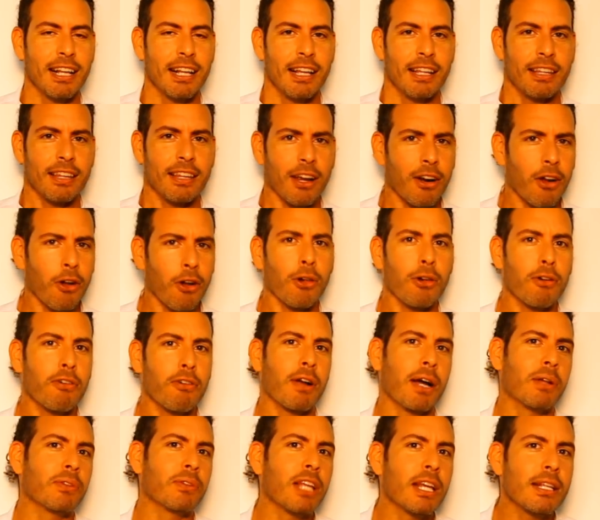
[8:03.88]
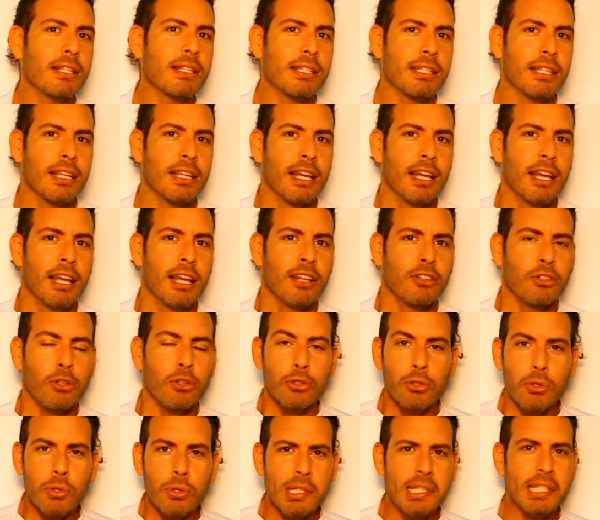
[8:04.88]
that are all around us?
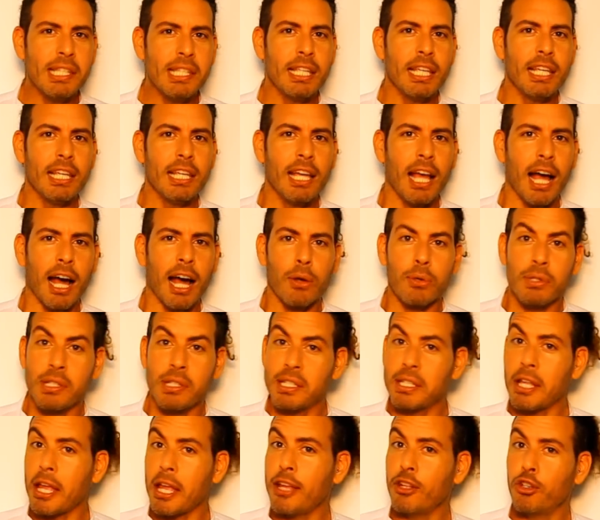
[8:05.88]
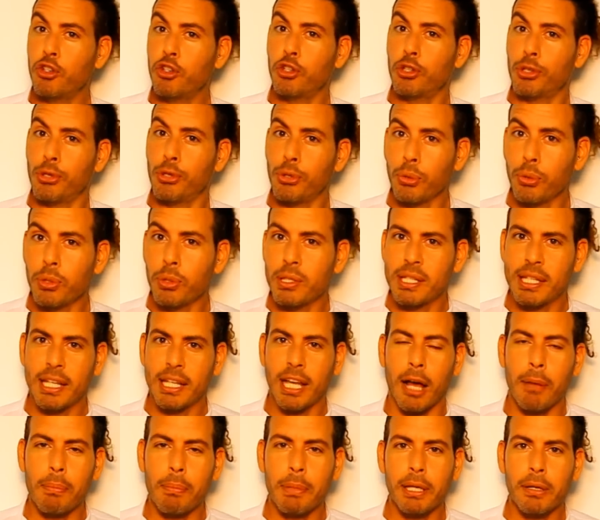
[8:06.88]
Don't you see how stage 2 is
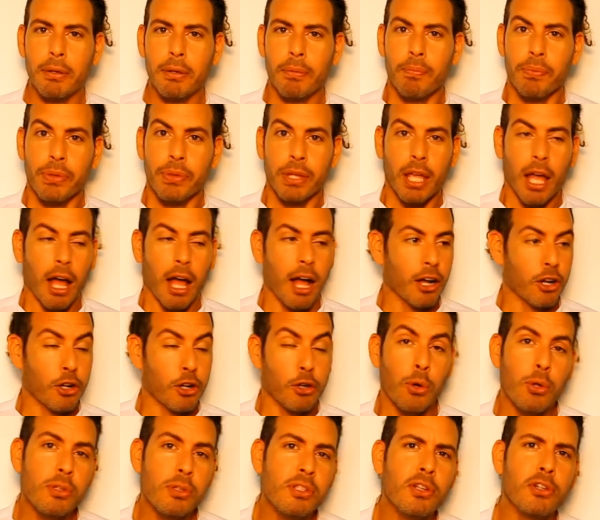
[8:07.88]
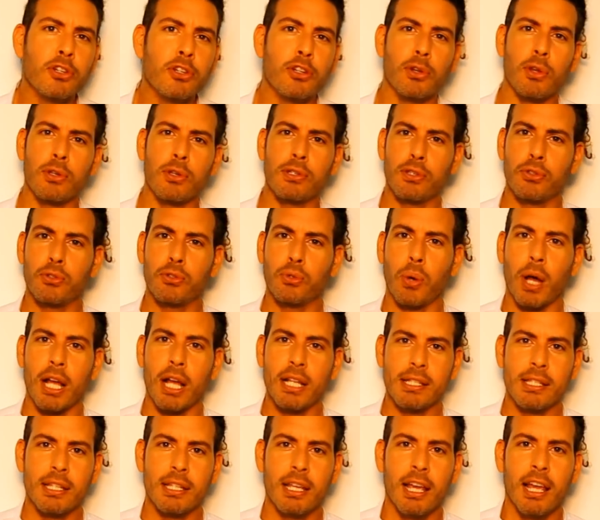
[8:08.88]
coming closer and closer to
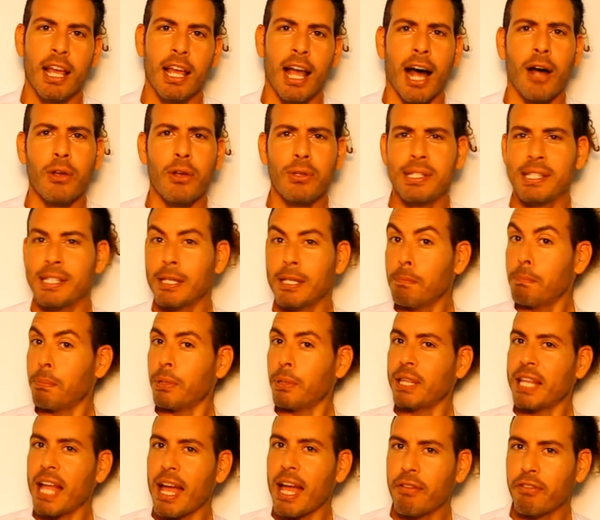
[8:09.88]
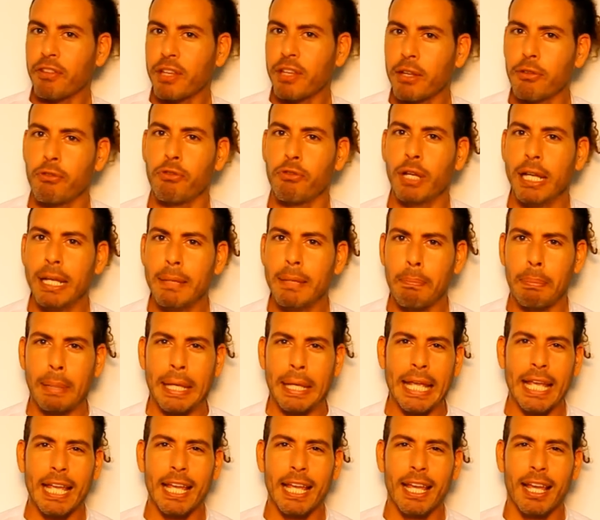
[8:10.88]
us? How simple life can really
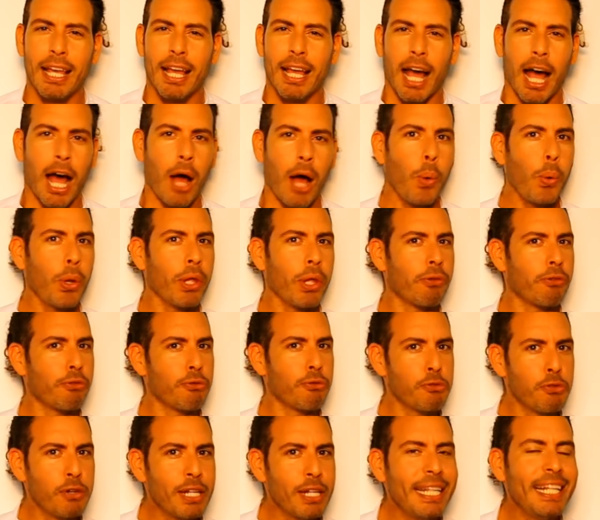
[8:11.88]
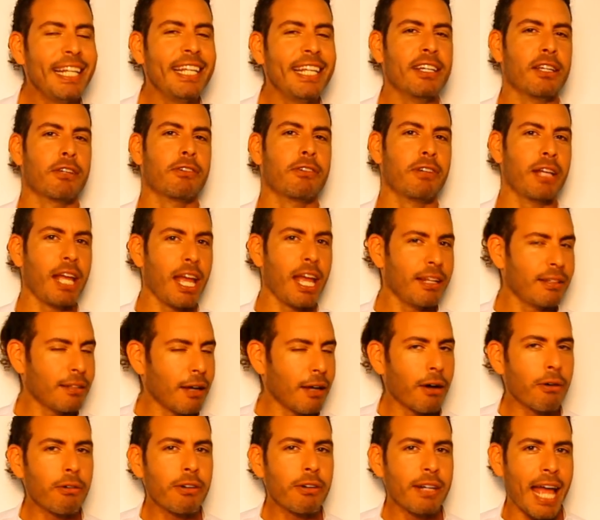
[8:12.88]
be? How we really create
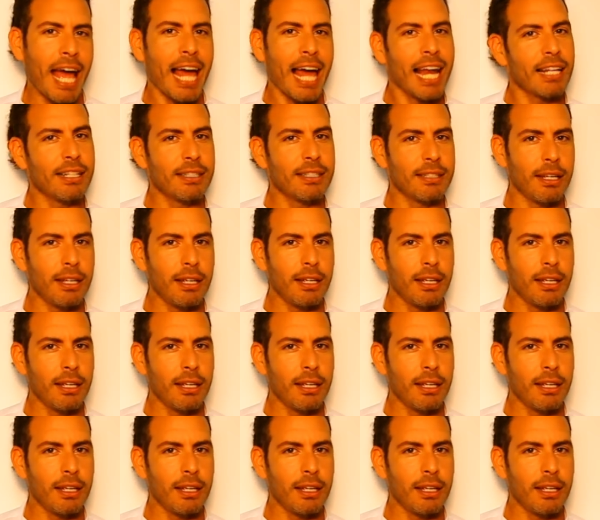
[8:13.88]
our reality